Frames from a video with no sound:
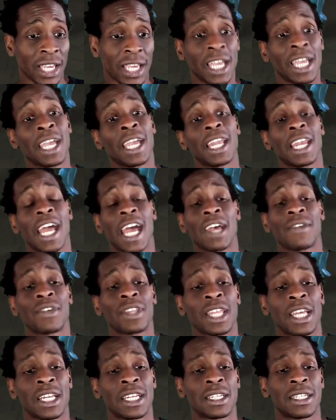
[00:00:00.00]
and having
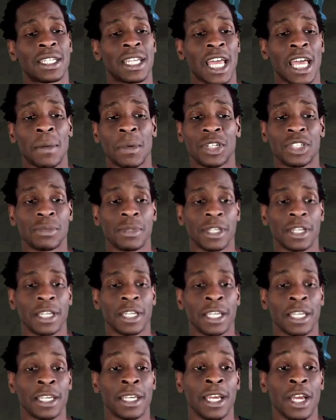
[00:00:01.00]
that damage
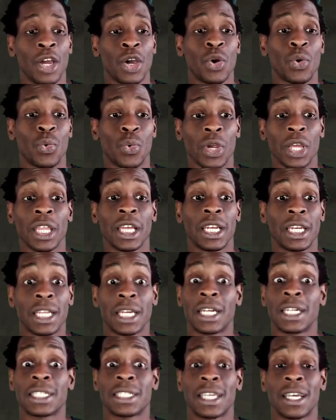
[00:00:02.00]
immunity really
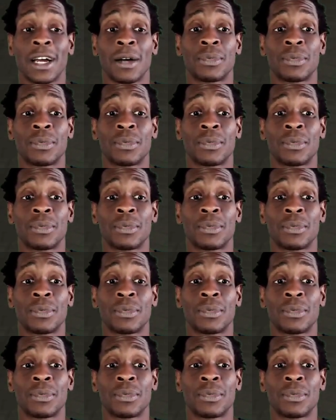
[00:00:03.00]
does help.